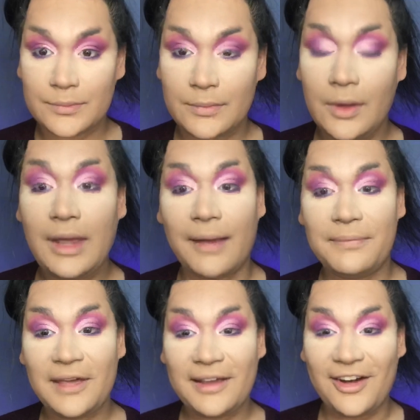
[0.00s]
Okay,
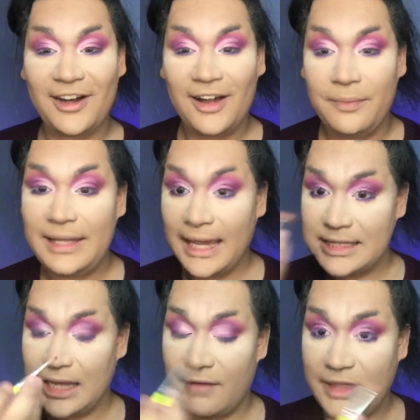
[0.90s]
there we go. We like
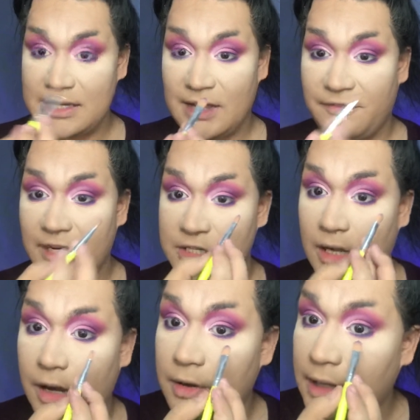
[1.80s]
to have that definition
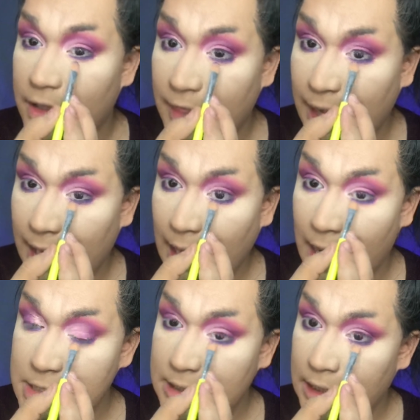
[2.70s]
underneath, and I
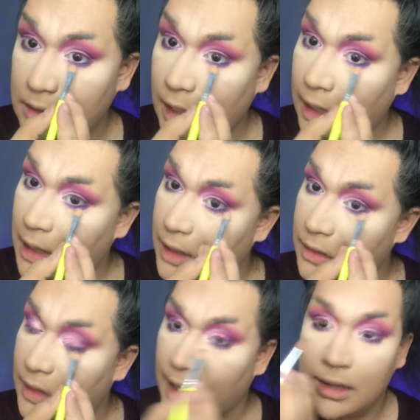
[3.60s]
actually
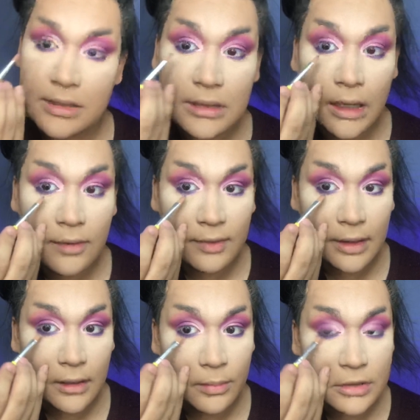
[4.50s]
like that. It's kind of
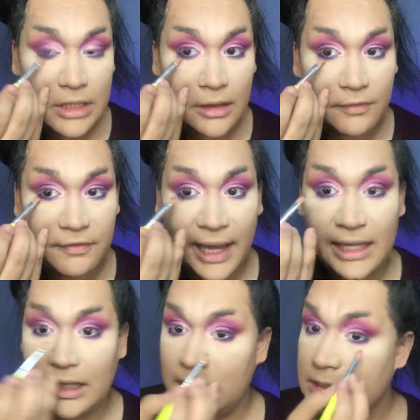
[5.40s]
almost like a
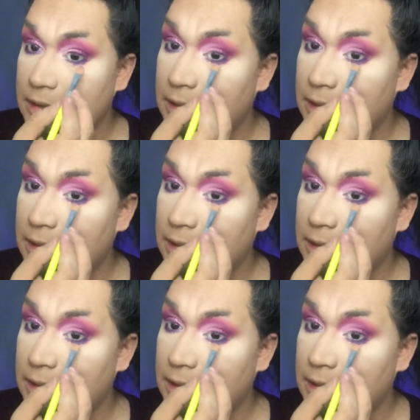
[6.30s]
violet.